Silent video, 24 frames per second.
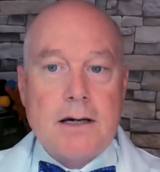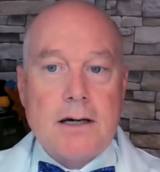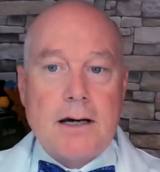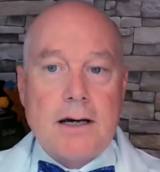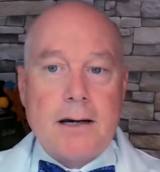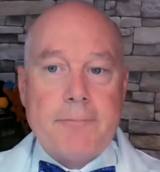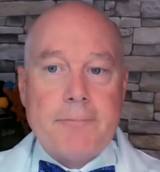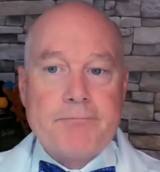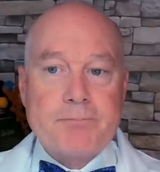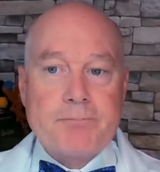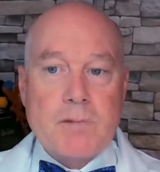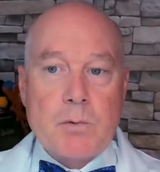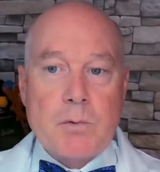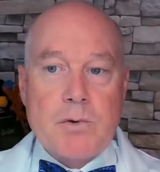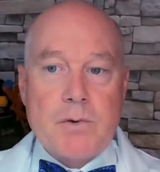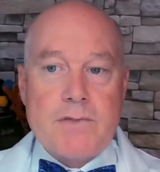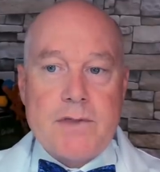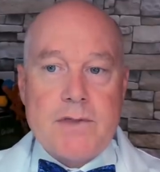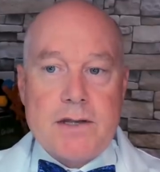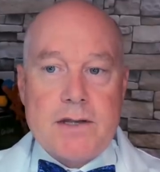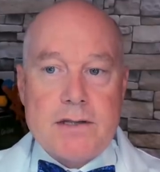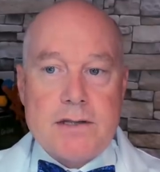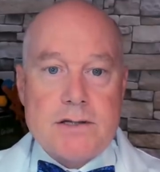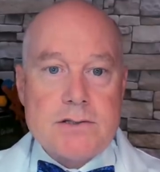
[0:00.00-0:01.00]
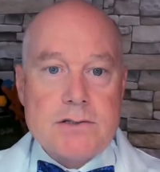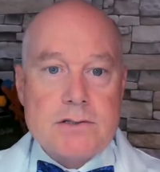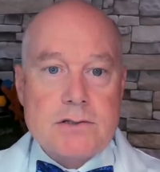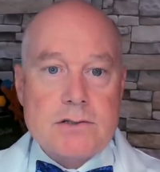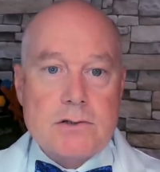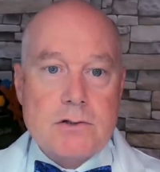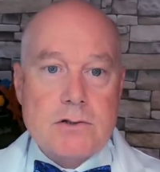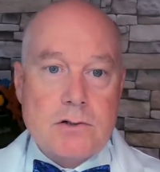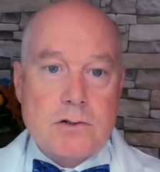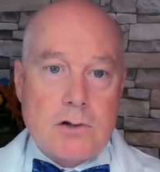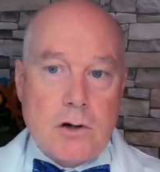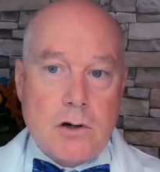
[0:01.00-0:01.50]
Um, within this
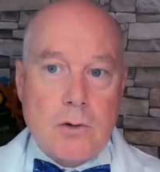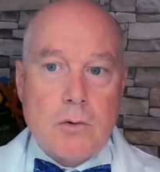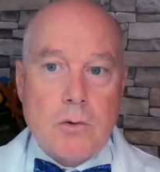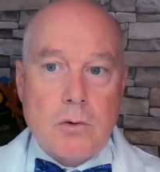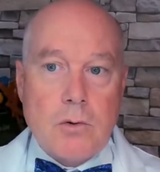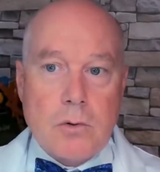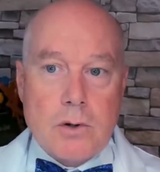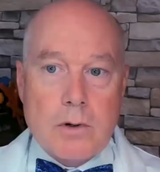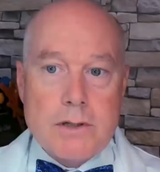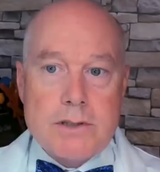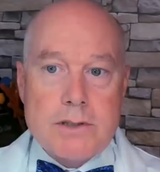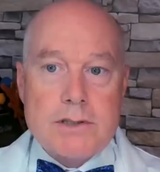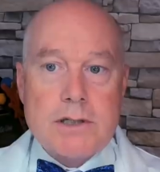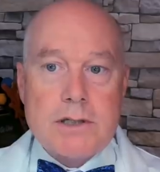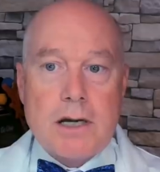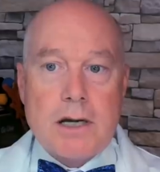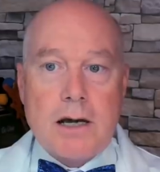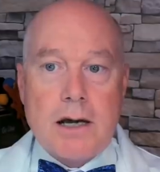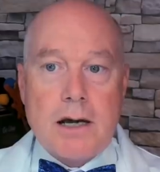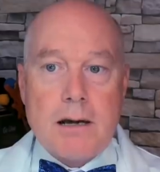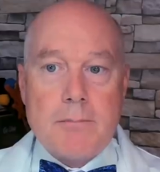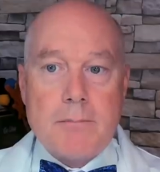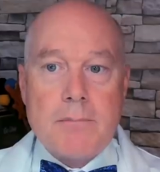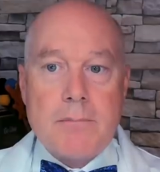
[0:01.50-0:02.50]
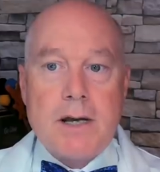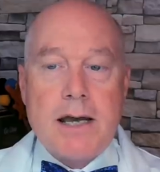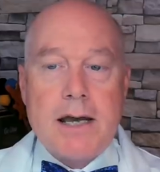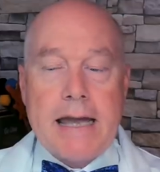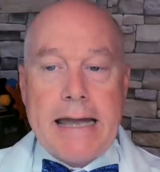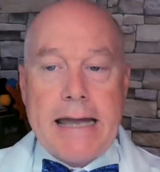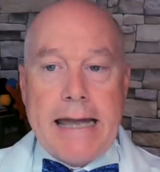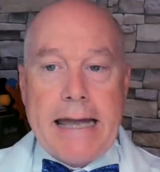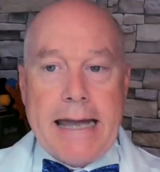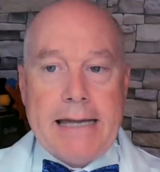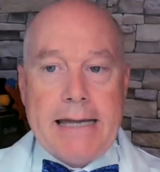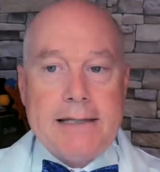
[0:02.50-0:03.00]
cohort, um,
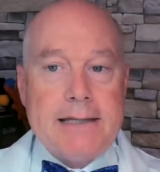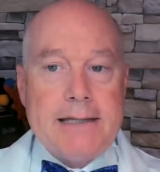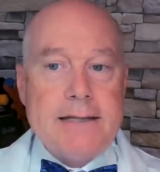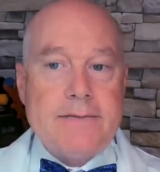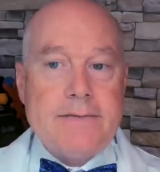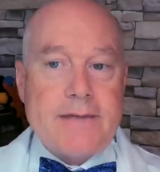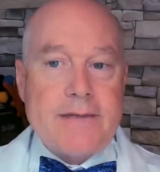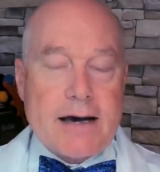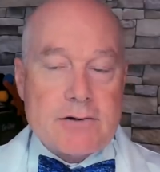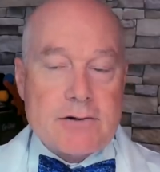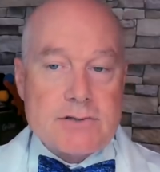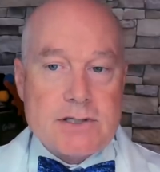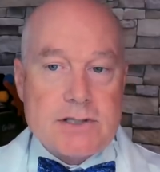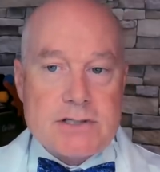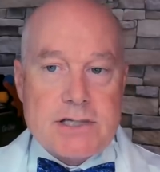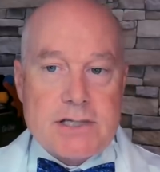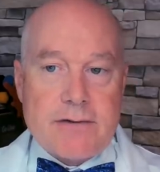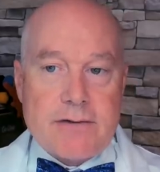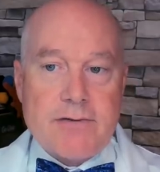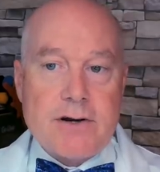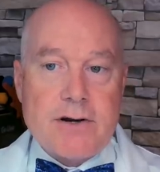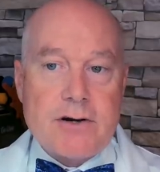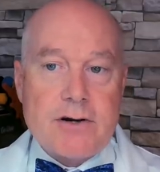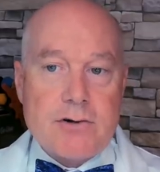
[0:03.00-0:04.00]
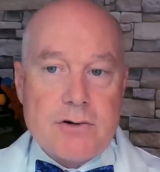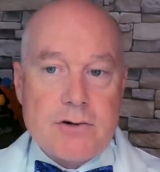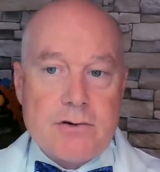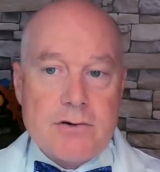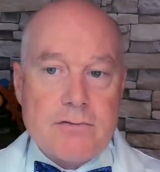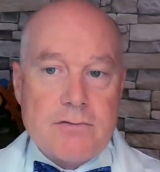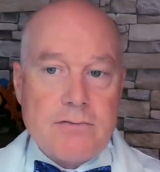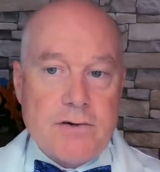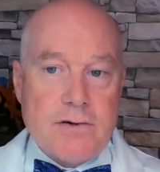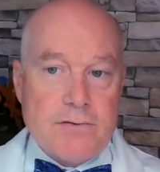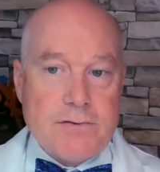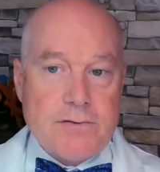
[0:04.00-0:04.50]

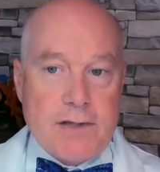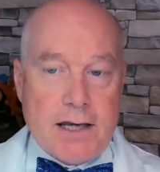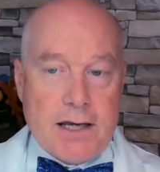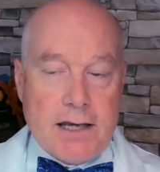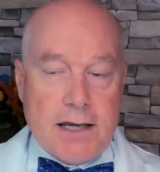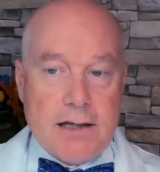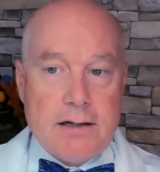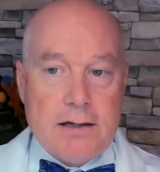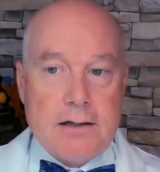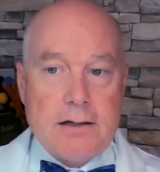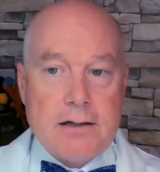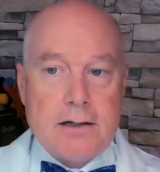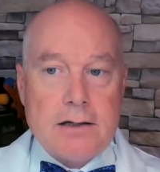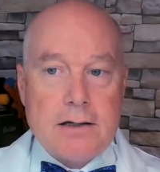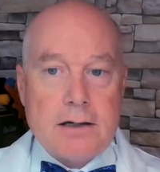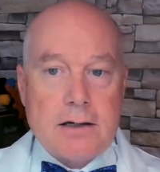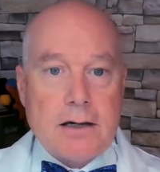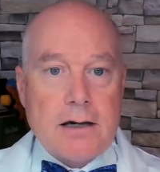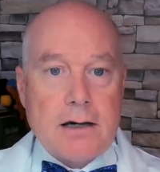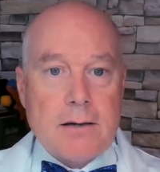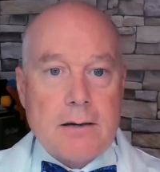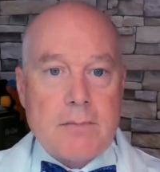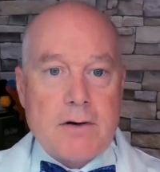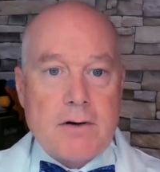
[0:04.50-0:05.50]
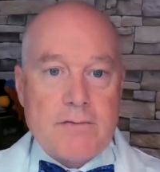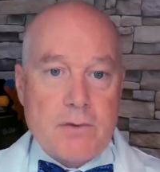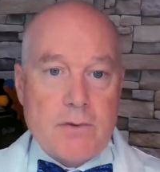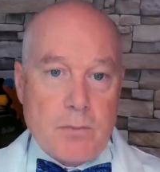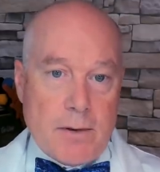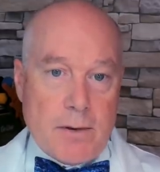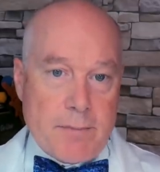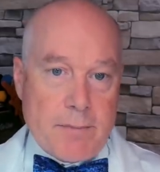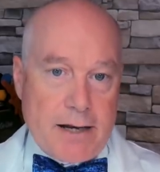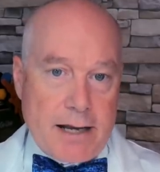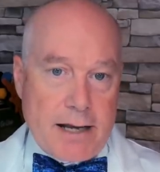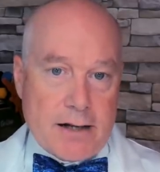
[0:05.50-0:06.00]
18,715 um, of the
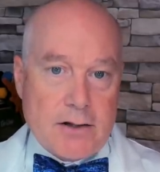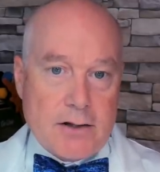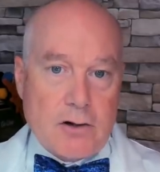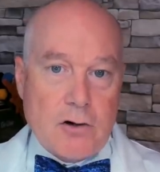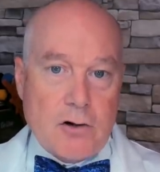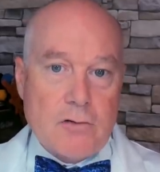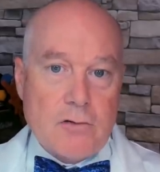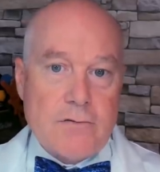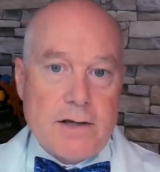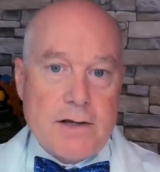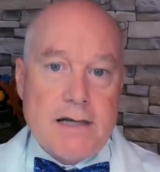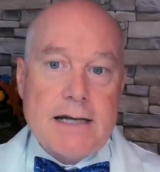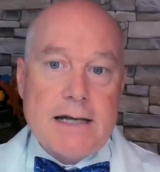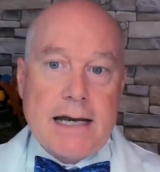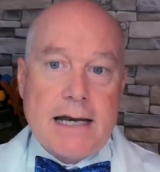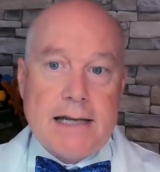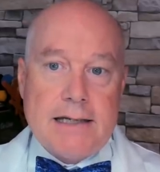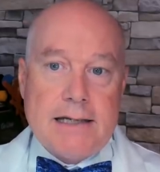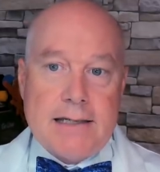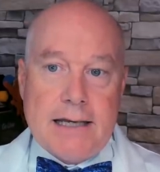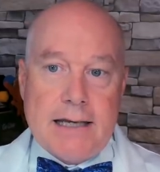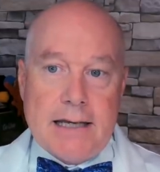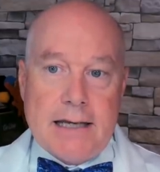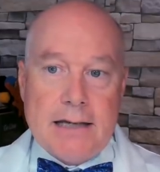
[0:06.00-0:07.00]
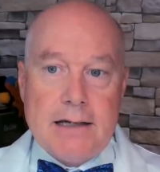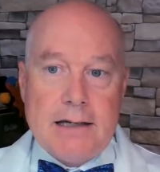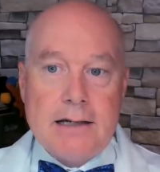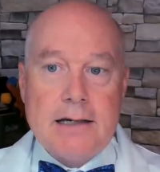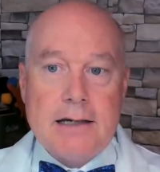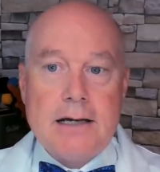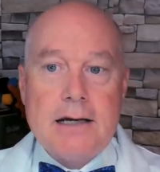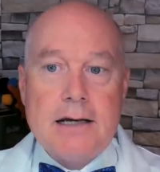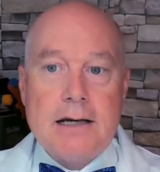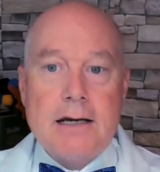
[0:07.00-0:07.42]
women had COVID 19.